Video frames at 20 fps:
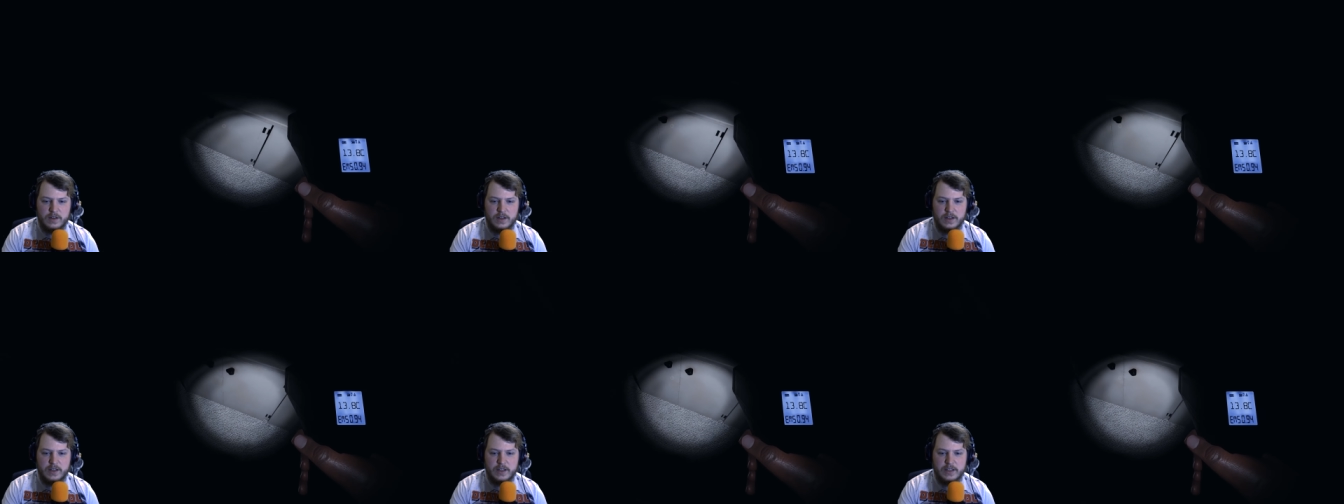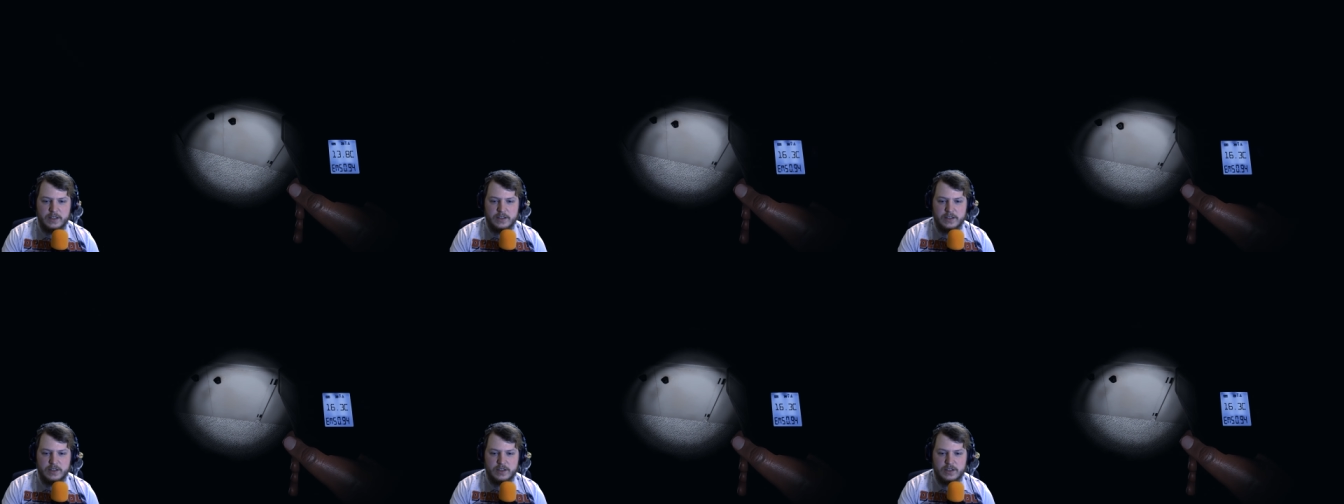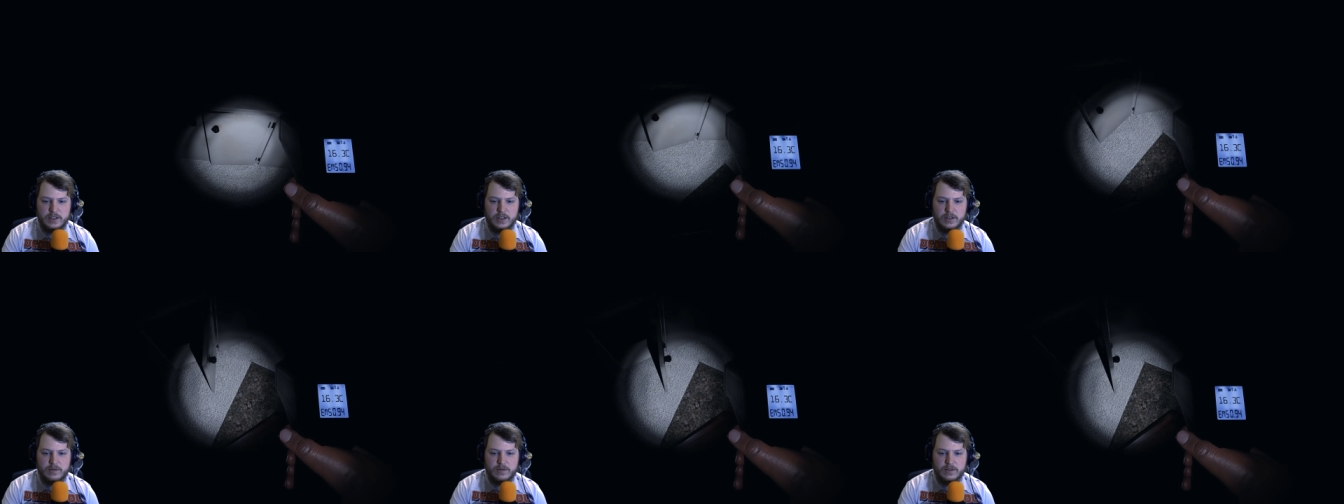Lisa
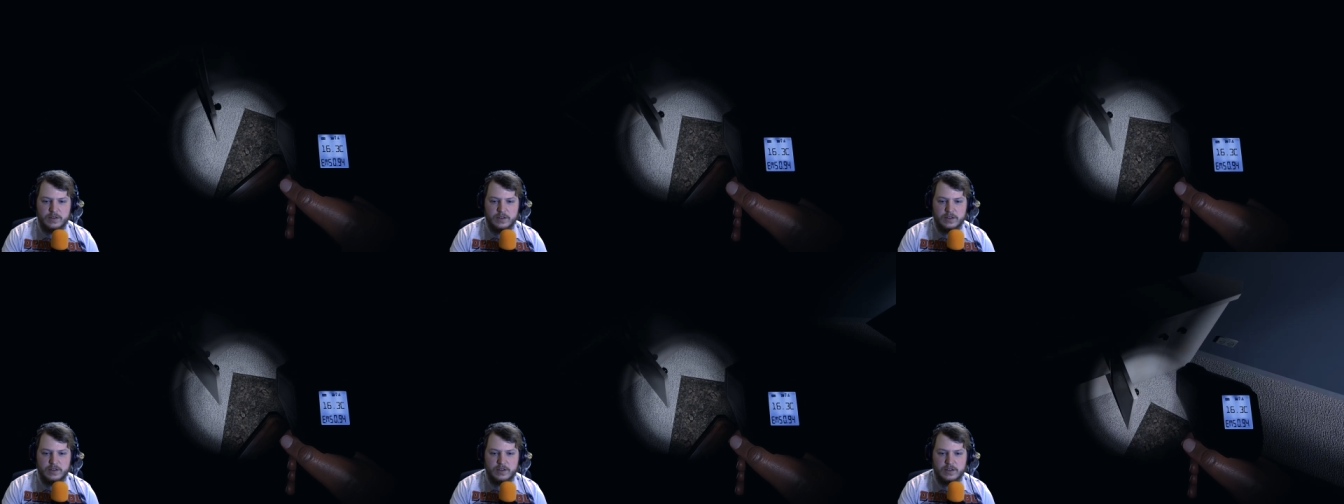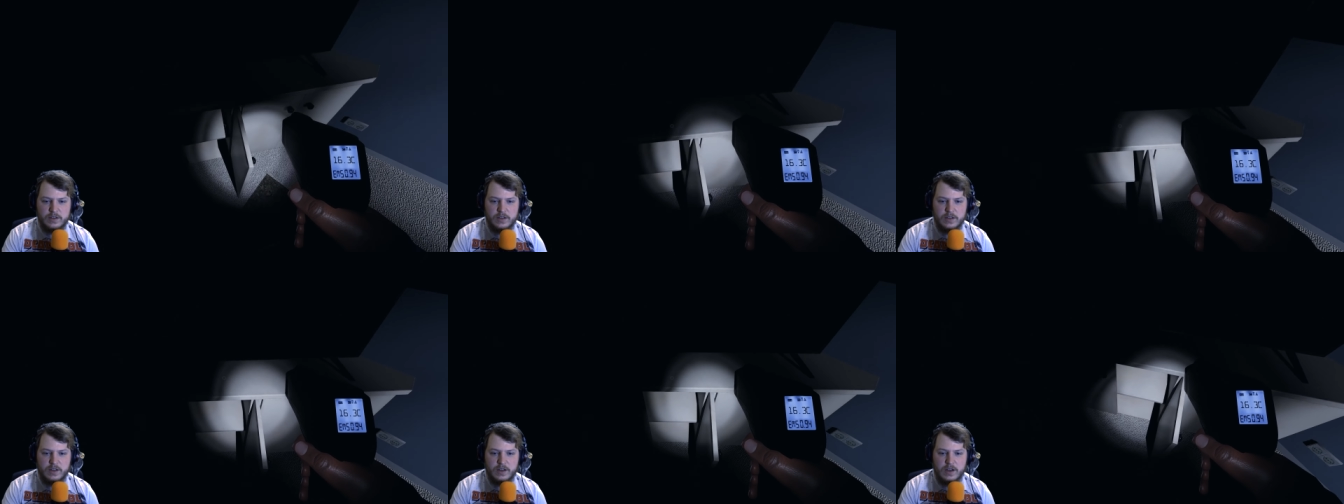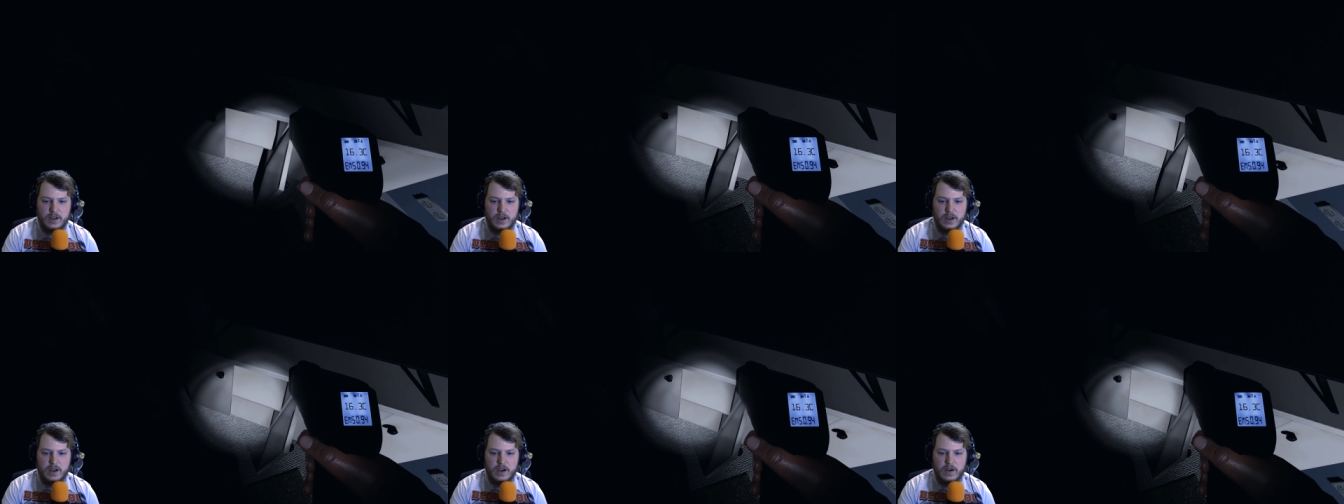Jones.
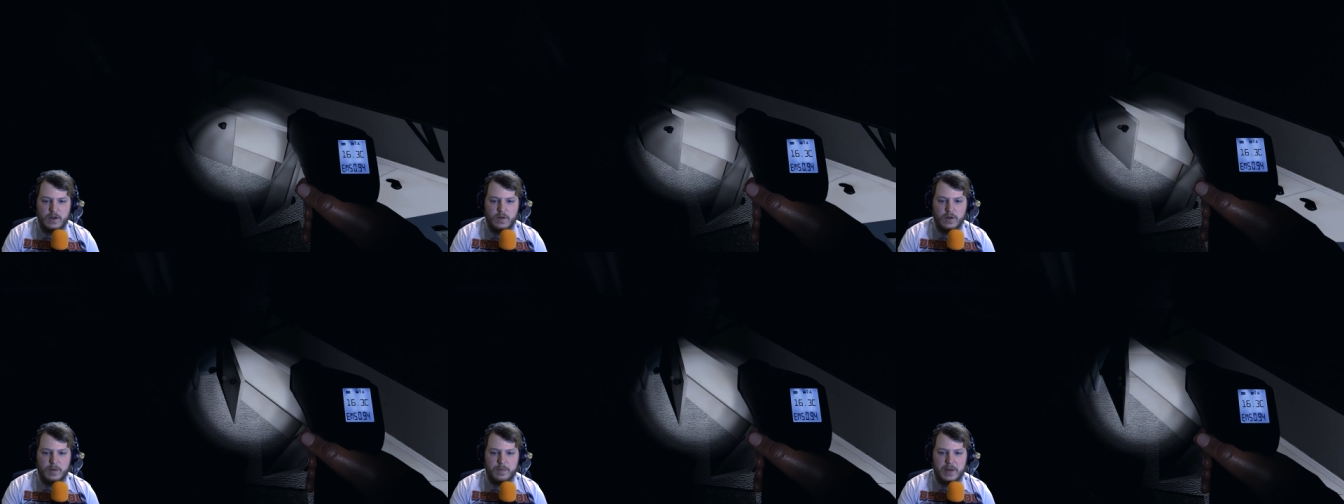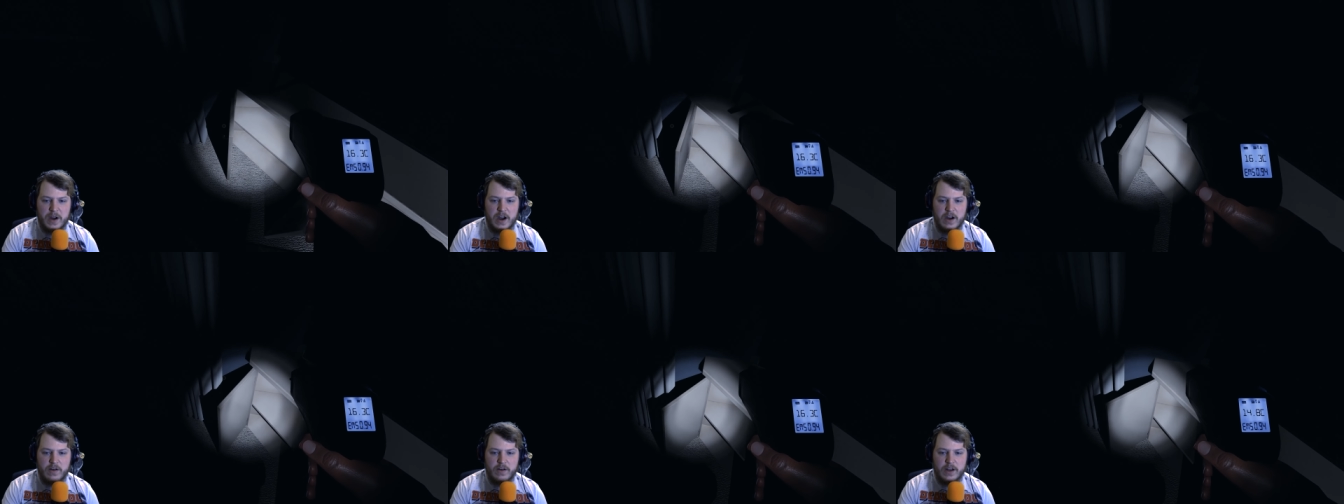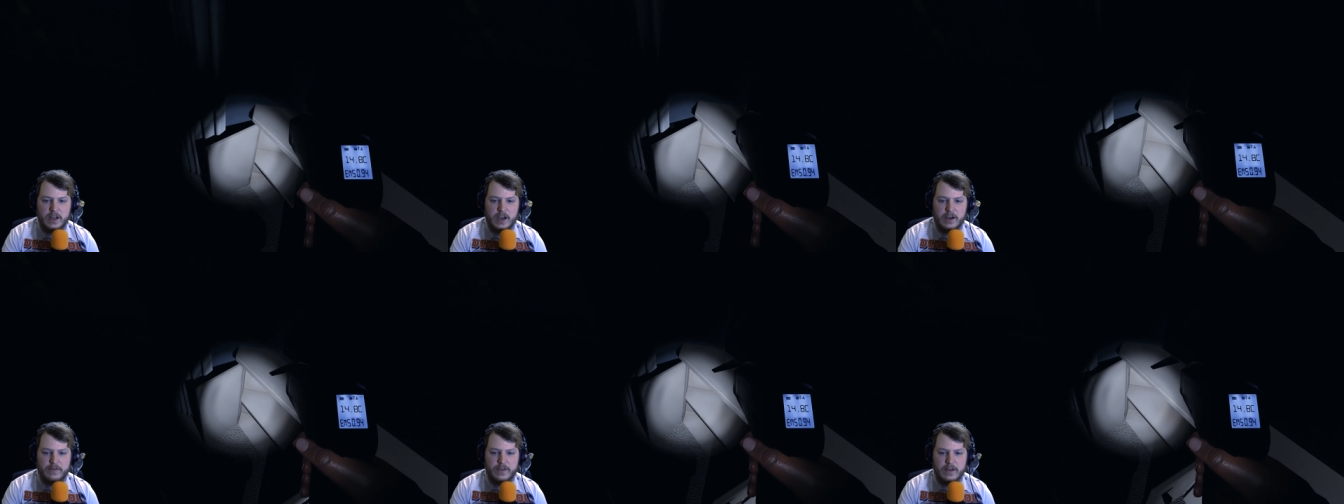Well,
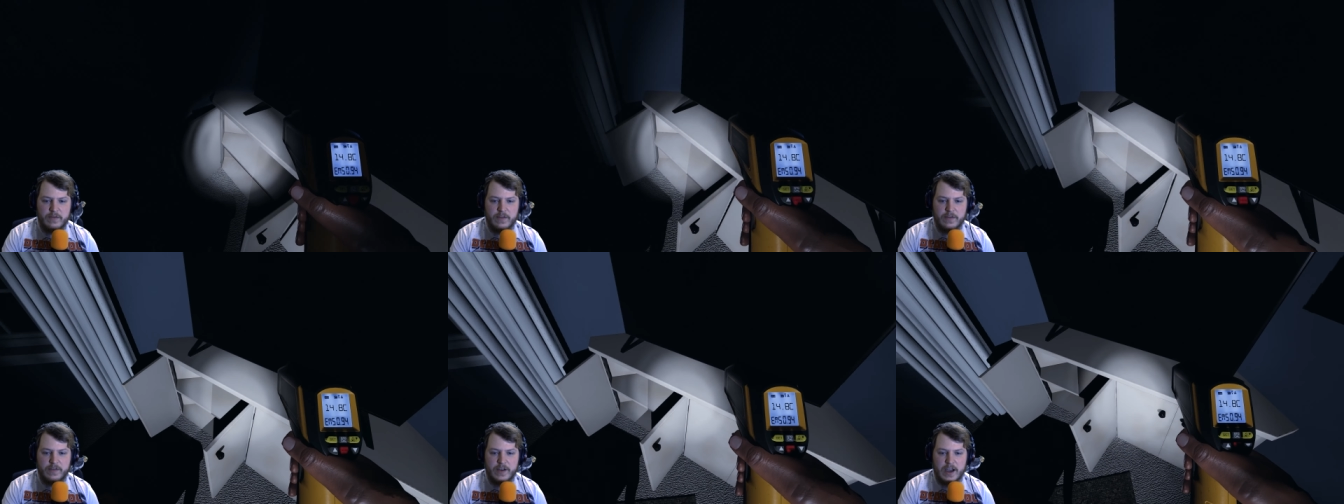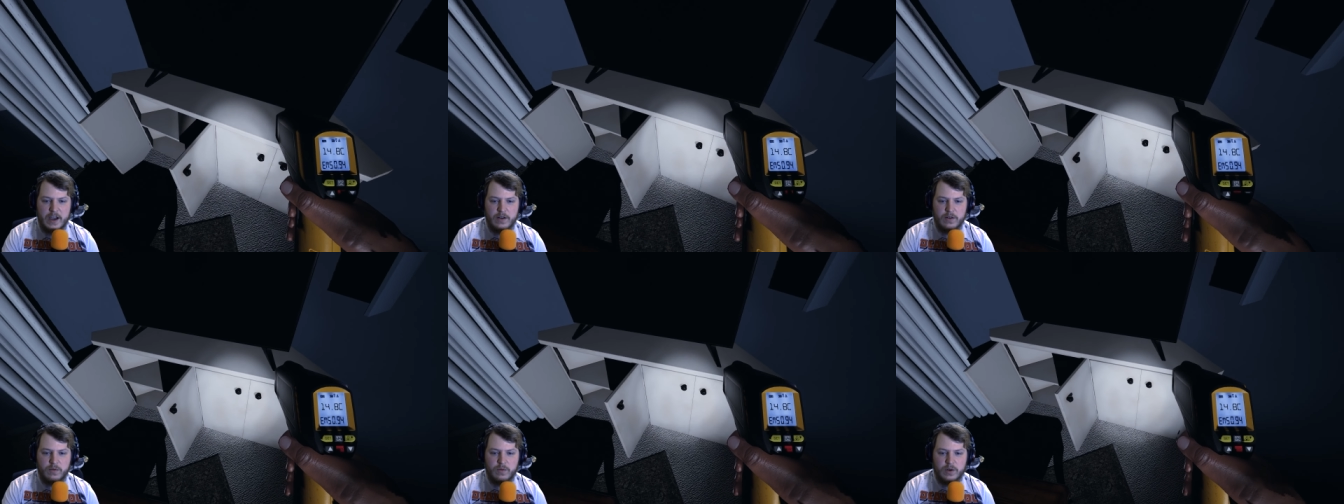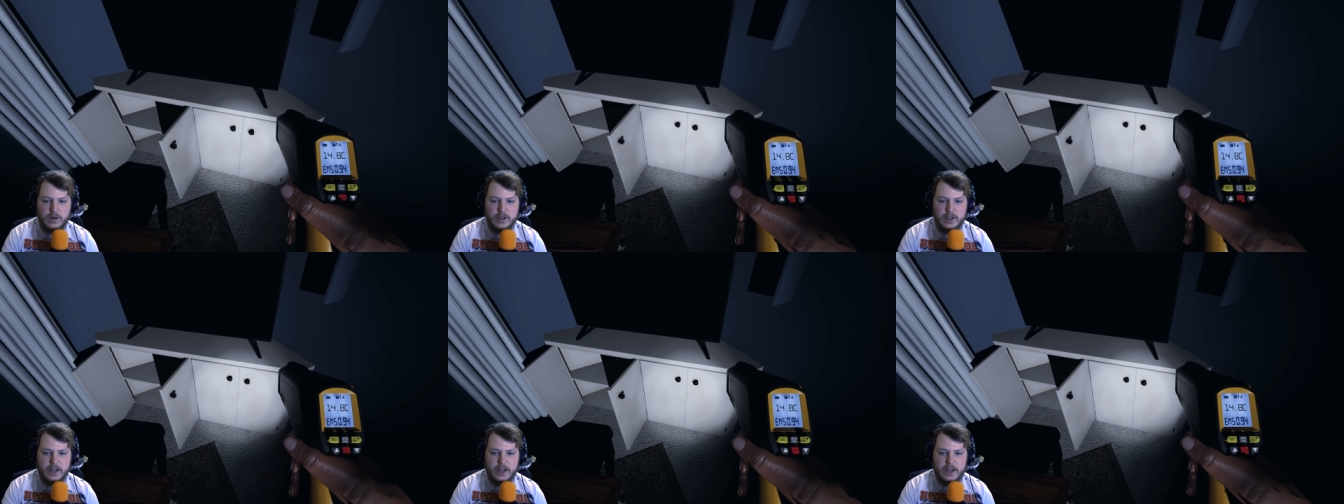apparently I've never found
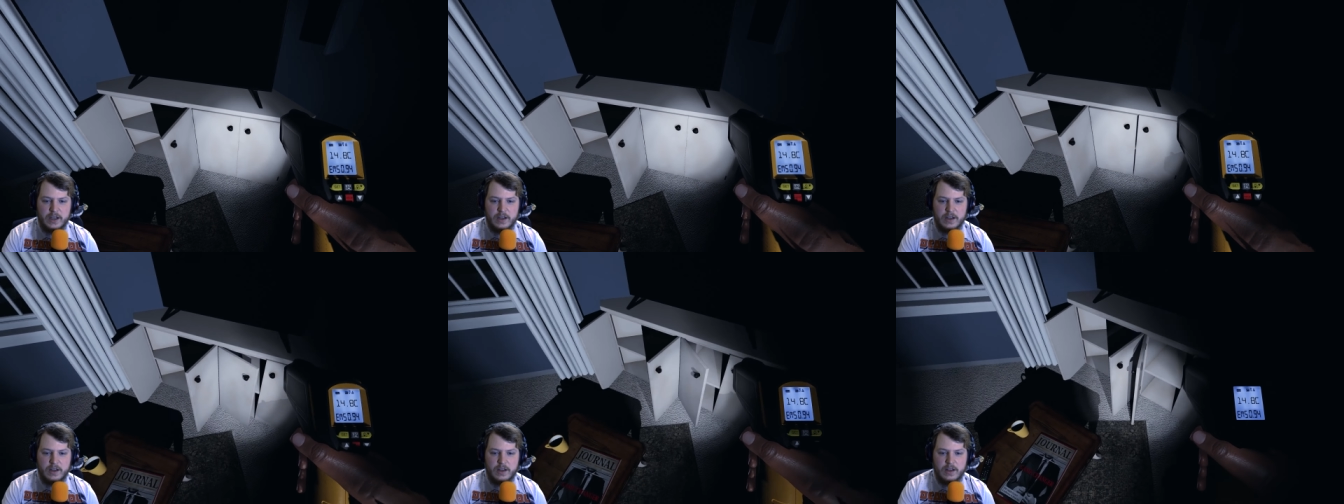one yet.